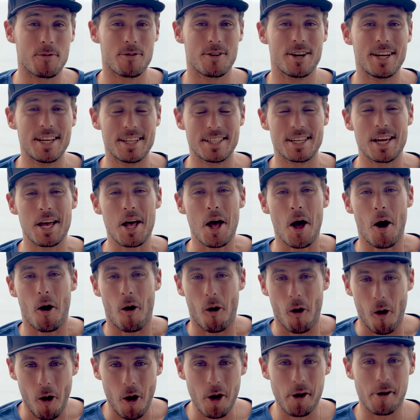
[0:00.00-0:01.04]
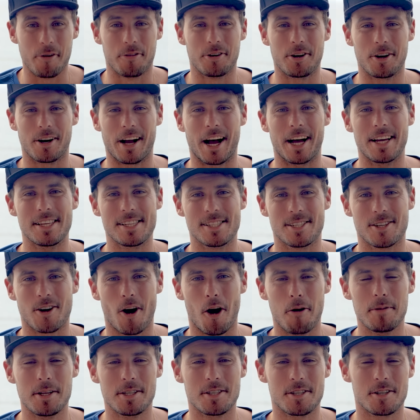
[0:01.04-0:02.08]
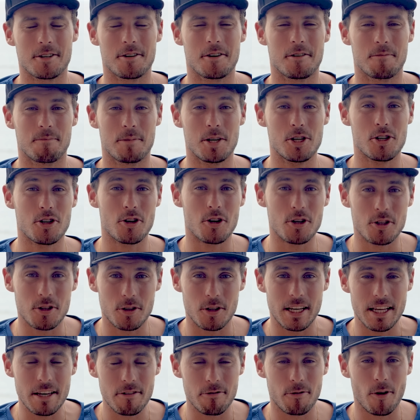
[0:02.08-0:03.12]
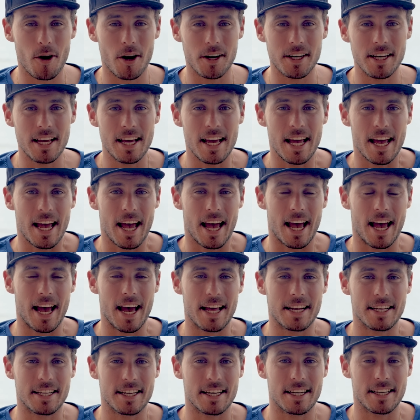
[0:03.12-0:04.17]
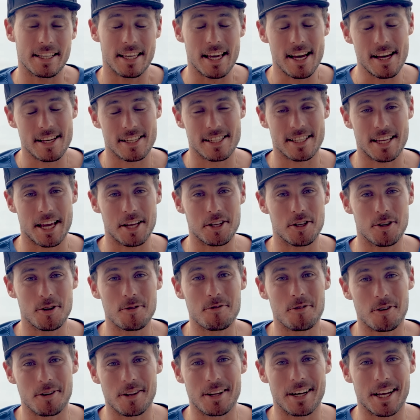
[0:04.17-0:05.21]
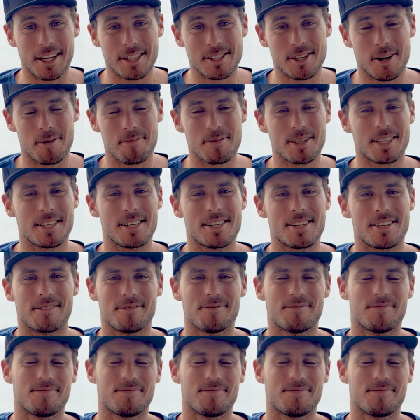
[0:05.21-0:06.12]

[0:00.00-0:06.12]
read all of your guys' comments, so be sure to leave one, and stay tuned for the next competition.